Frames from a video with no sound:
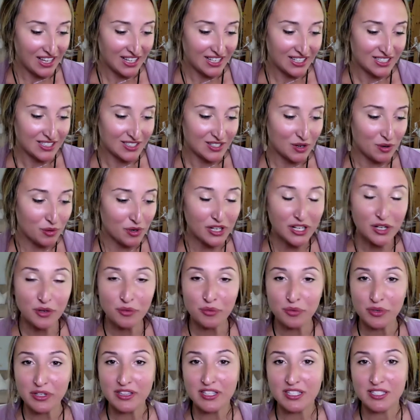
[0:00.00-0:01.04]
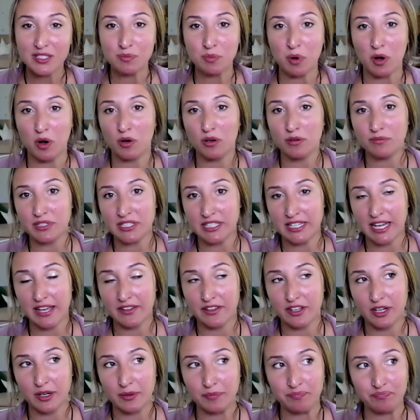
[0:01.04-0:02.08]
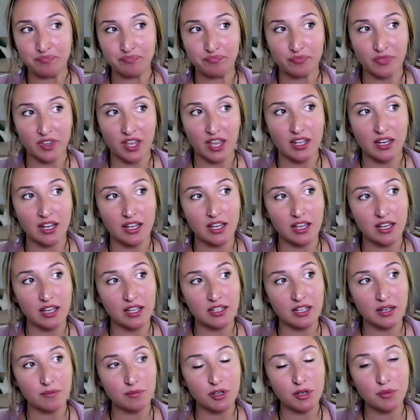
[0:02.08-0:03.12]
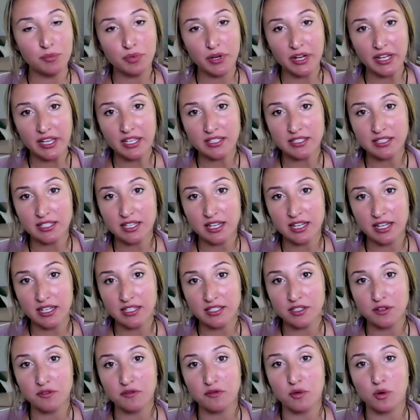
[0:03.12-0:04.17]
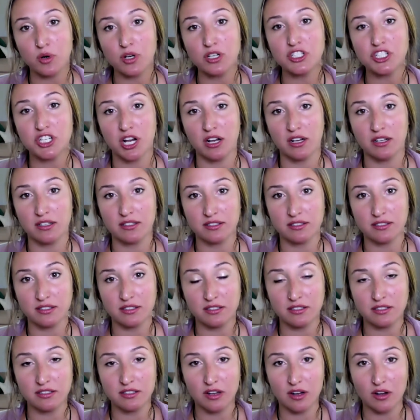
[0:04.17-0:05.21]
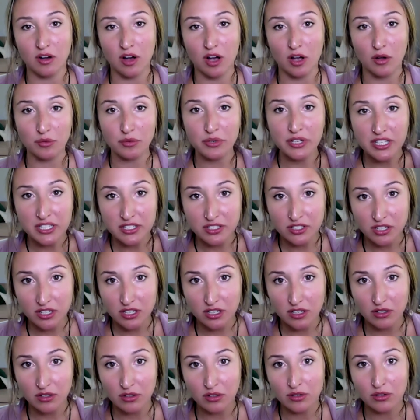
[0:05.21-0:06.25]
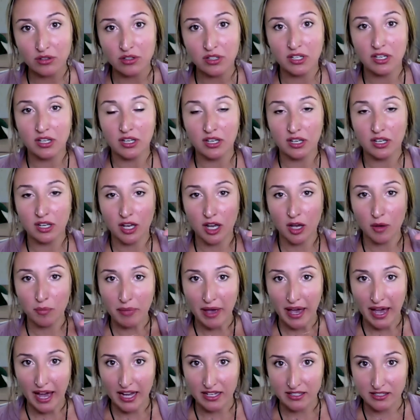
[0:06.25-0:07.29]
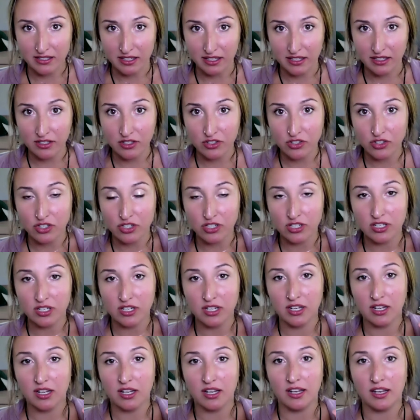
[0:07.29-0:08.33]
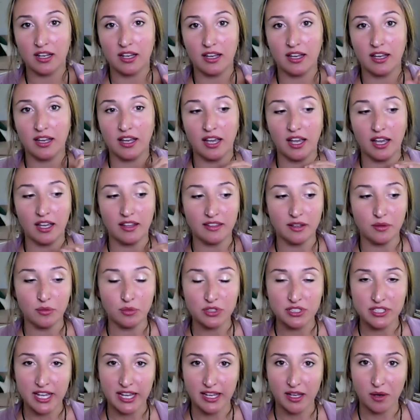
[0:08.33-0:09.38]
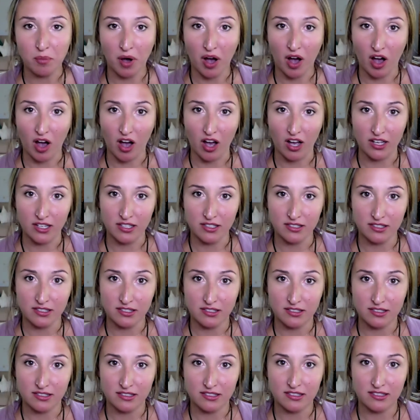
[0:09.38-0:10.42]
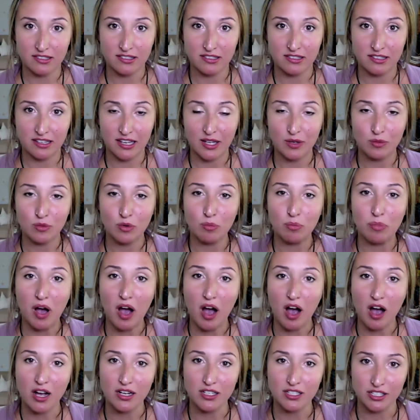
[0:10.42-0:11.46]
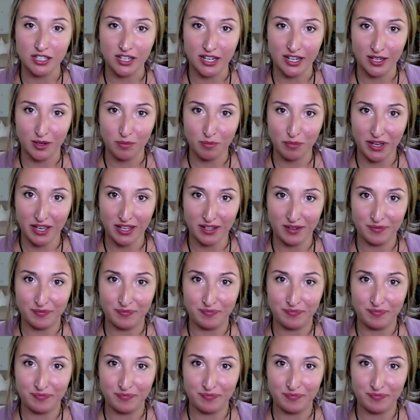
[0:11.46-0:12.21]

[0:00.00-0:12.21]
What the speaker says: So we're going to read this poem together, and I'm going to break it into 4 chunks. So I'll read to you a passage, and then we'll take a pause and we'll ponder it a bit.